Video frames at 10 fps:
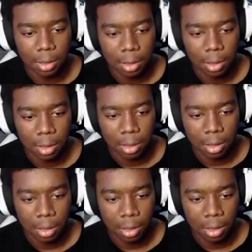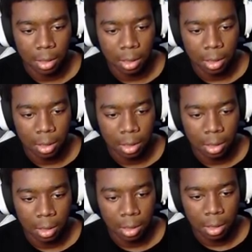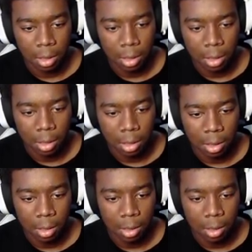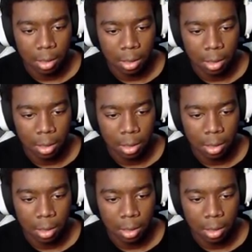Nothing is said.